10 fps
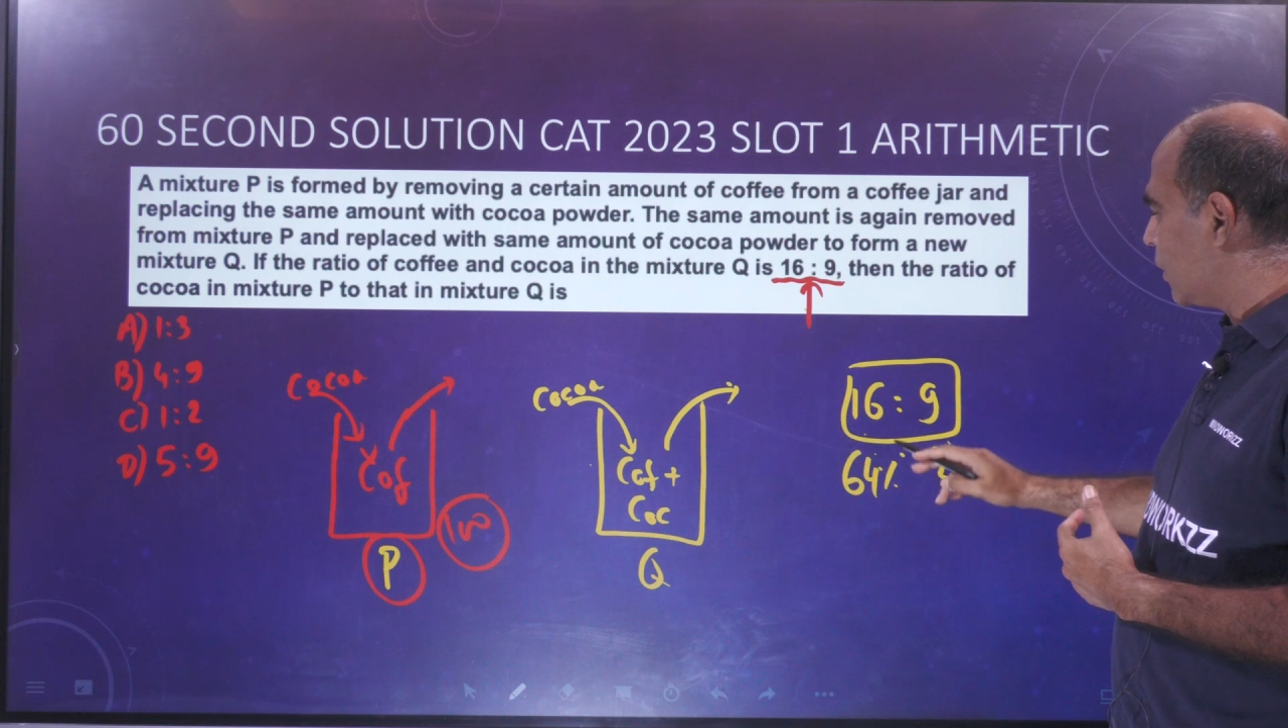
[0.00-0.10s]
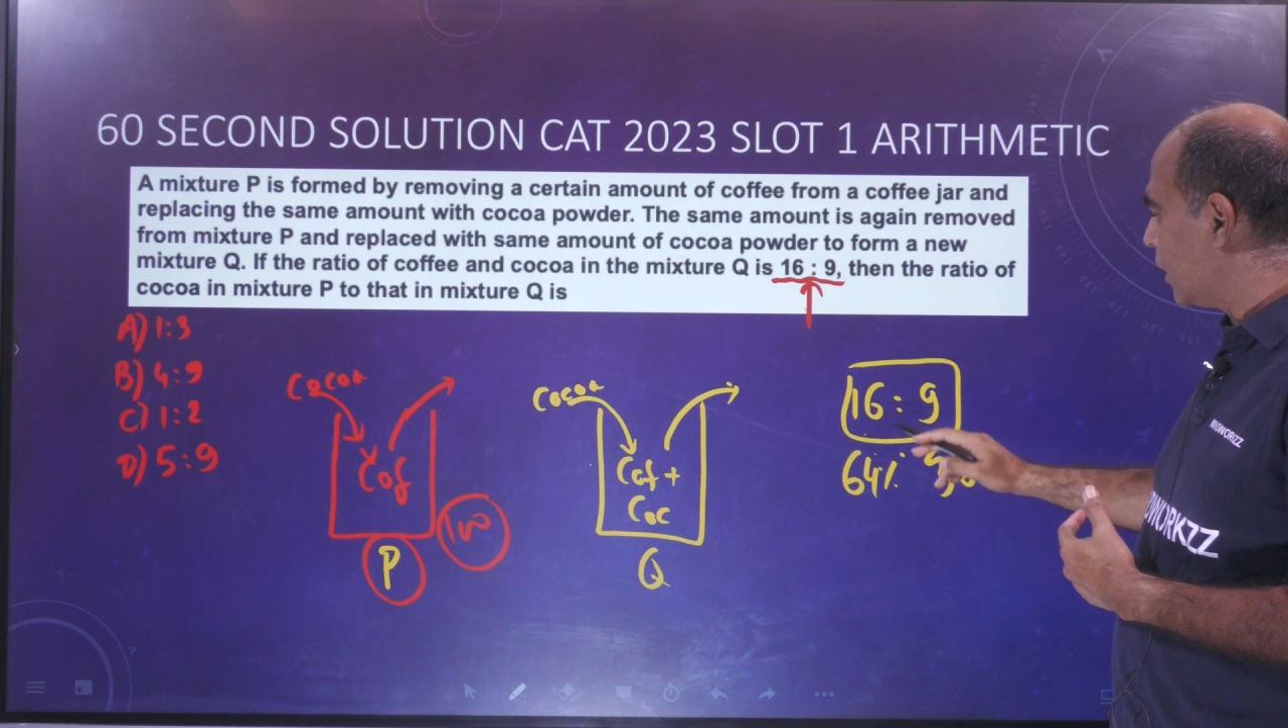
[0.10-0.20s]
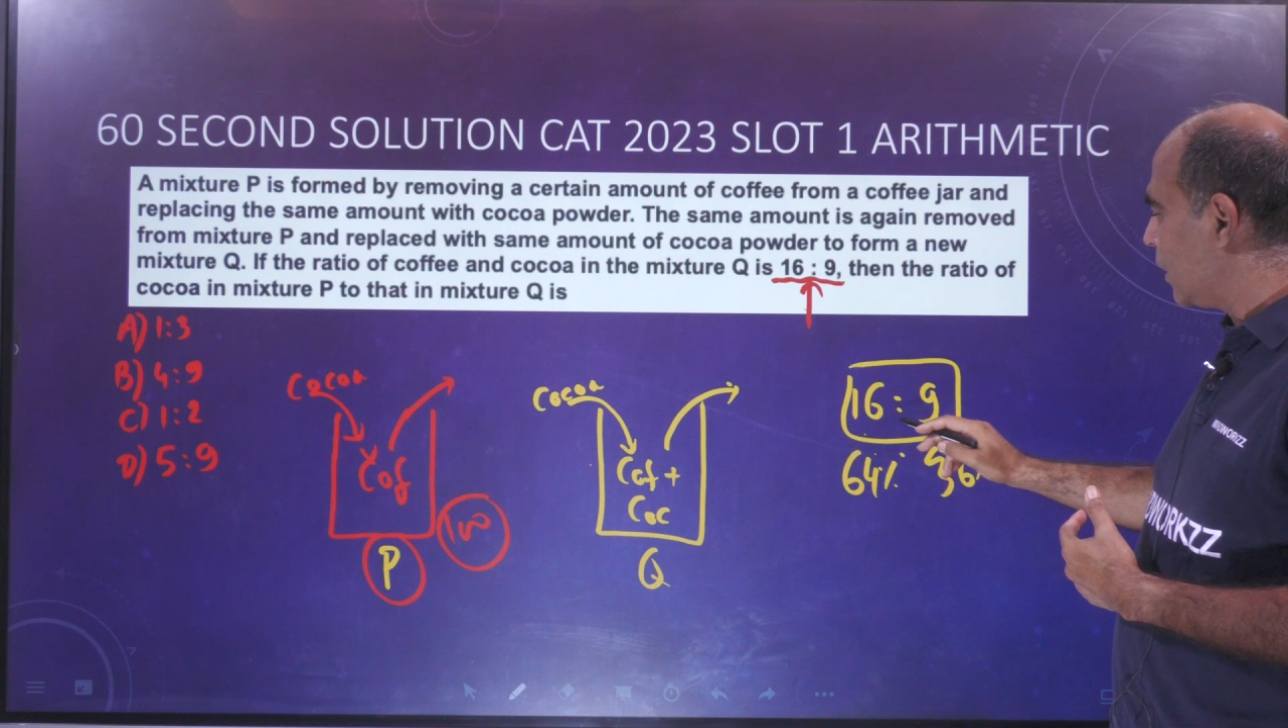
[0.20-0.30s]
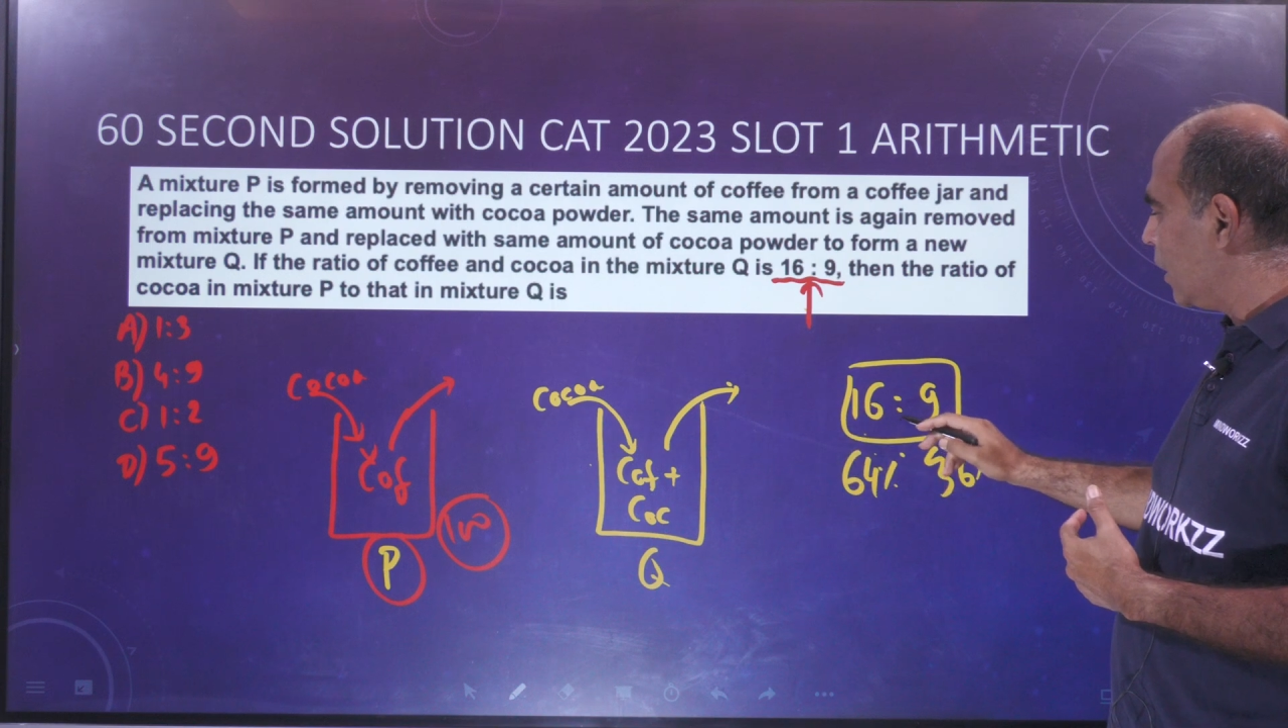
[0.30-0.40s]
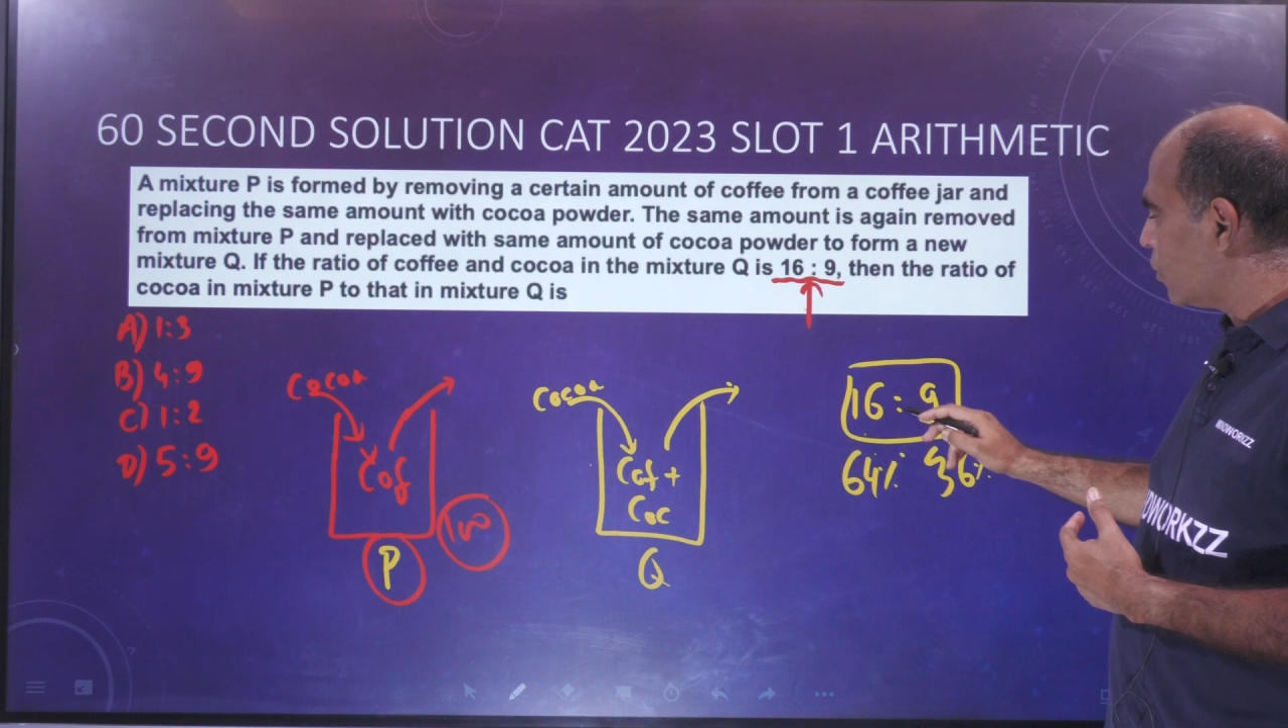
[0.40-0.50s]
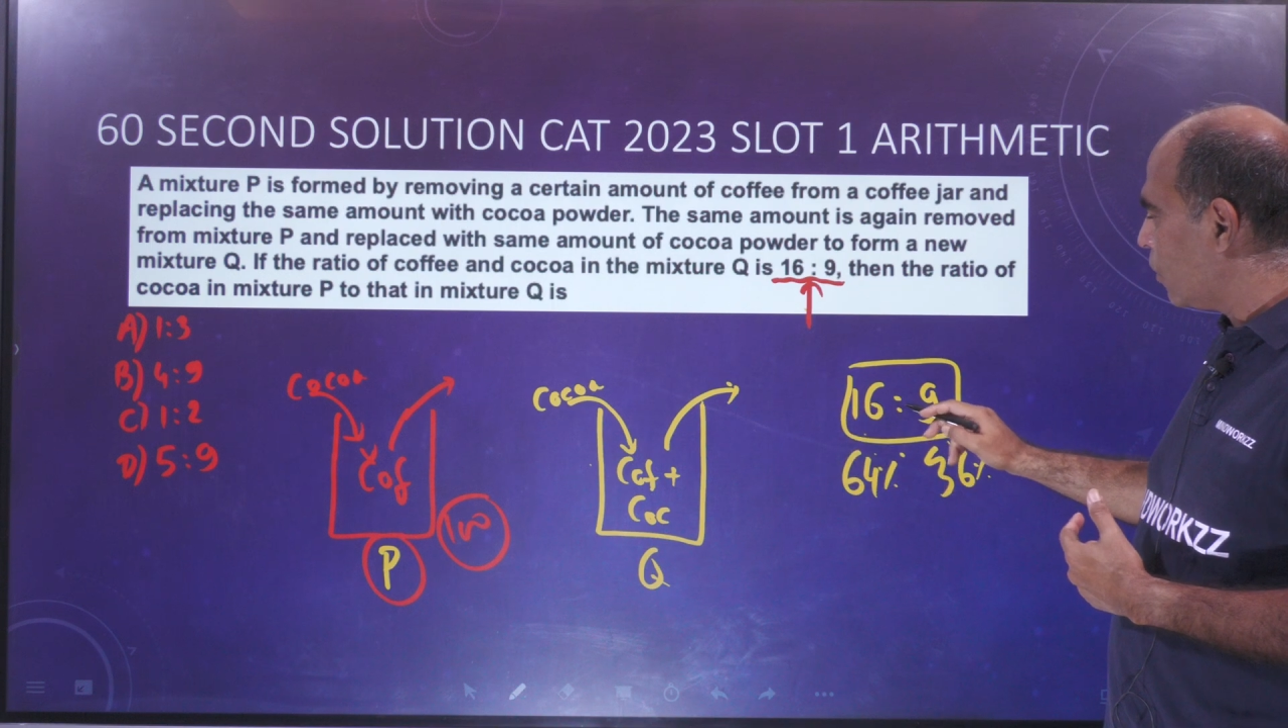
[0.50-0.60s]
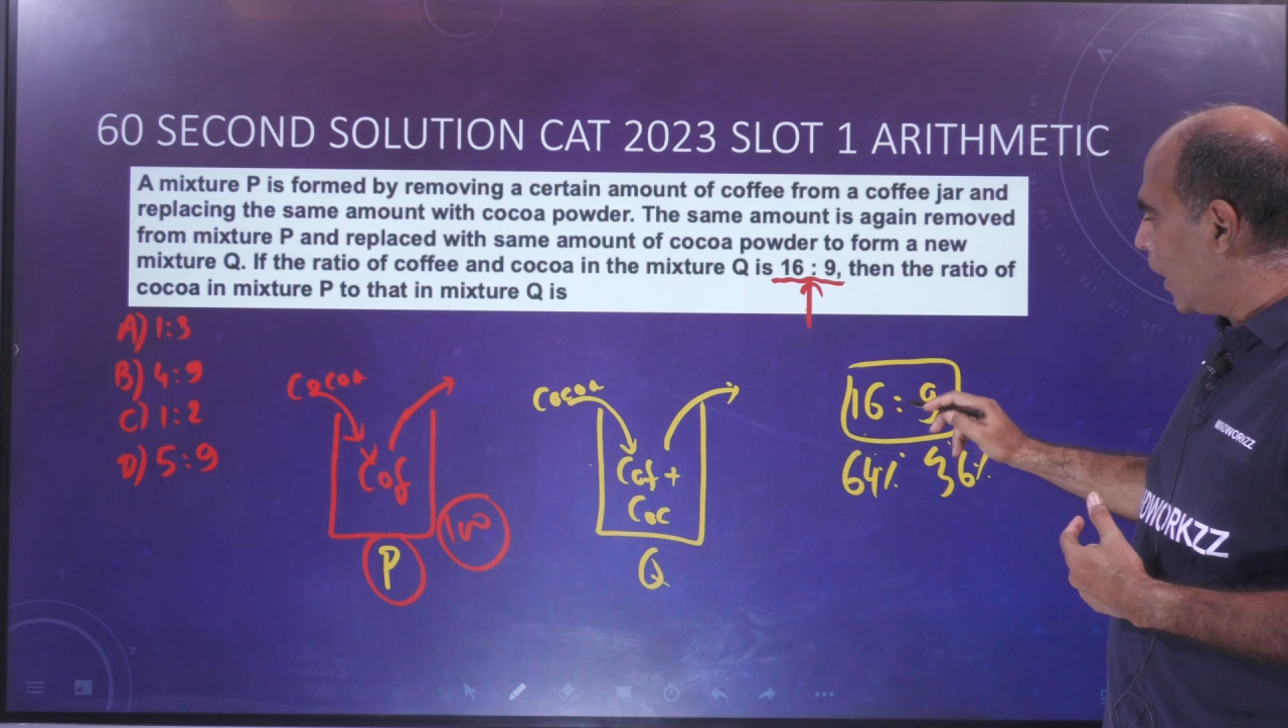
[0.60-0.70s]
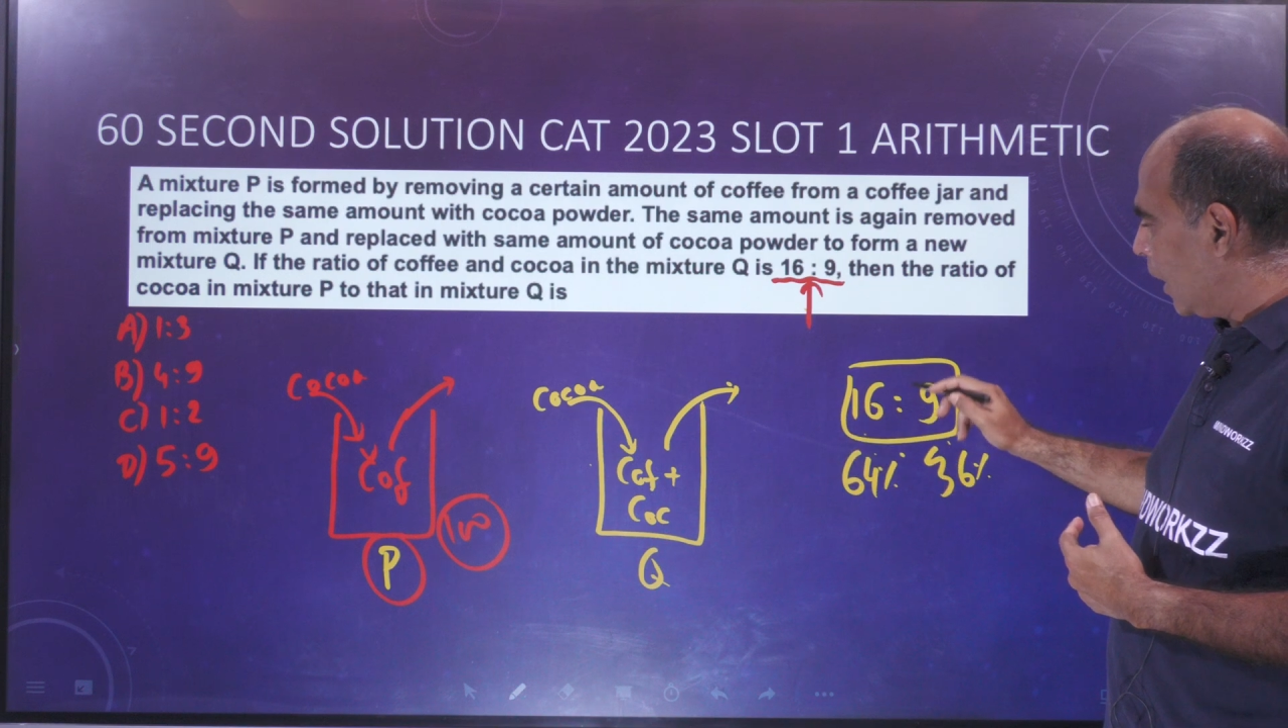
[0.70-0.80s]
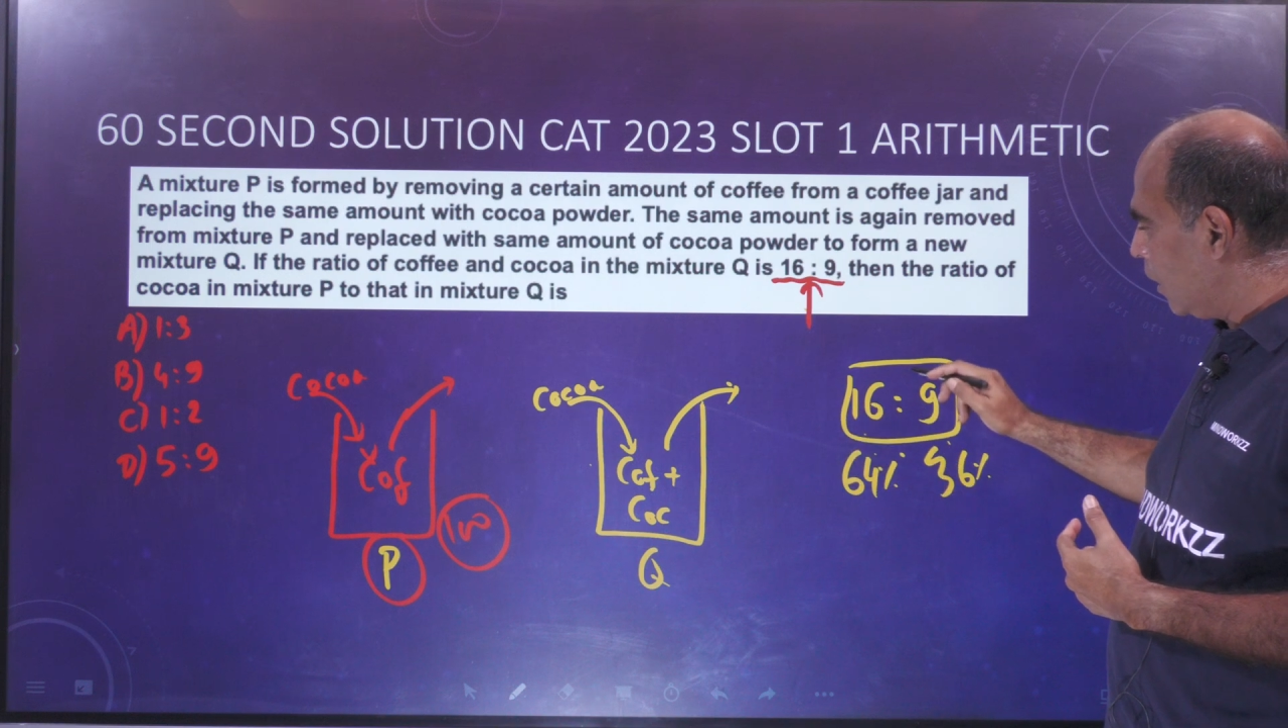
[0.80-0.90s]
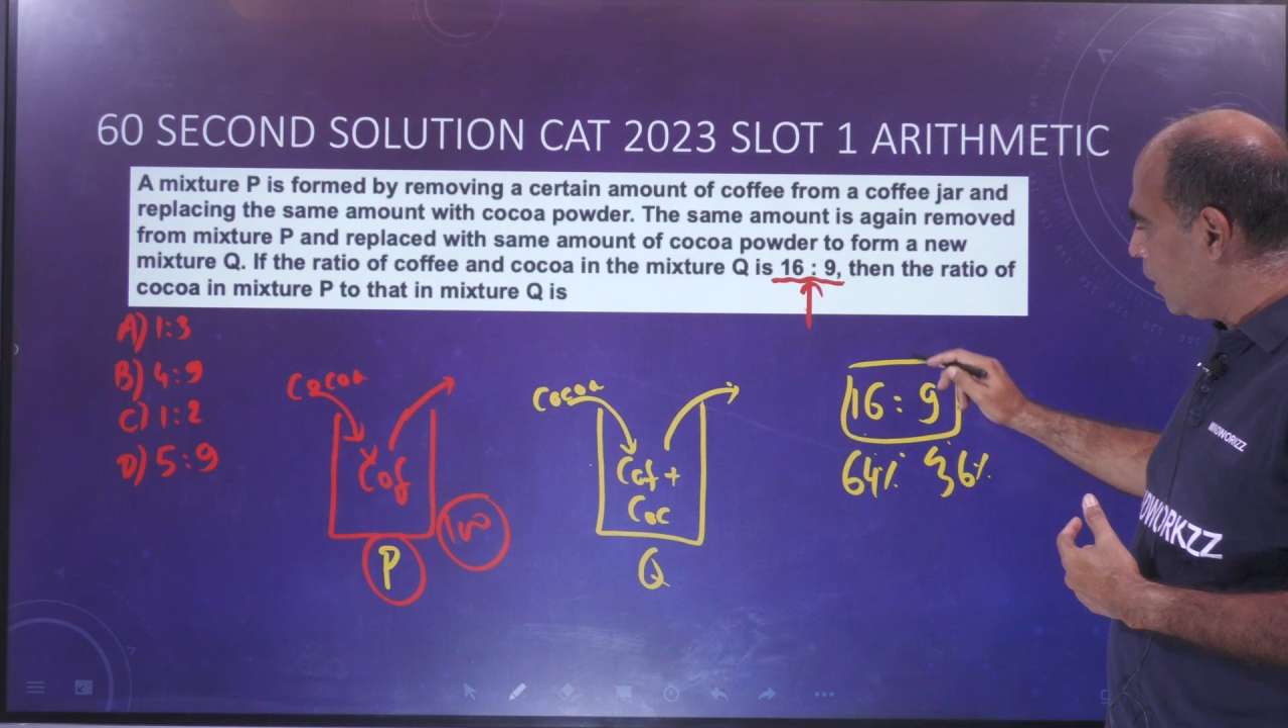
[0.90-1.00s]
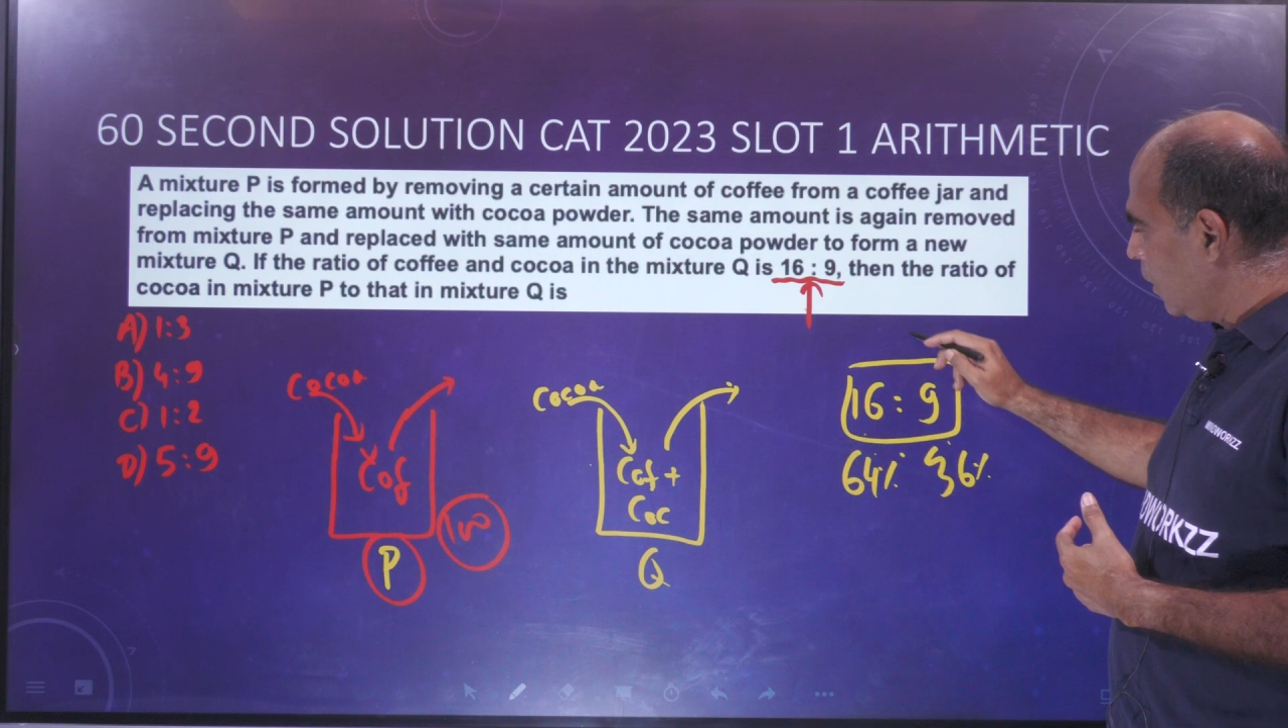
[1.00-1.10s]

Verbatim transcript: is 16:9.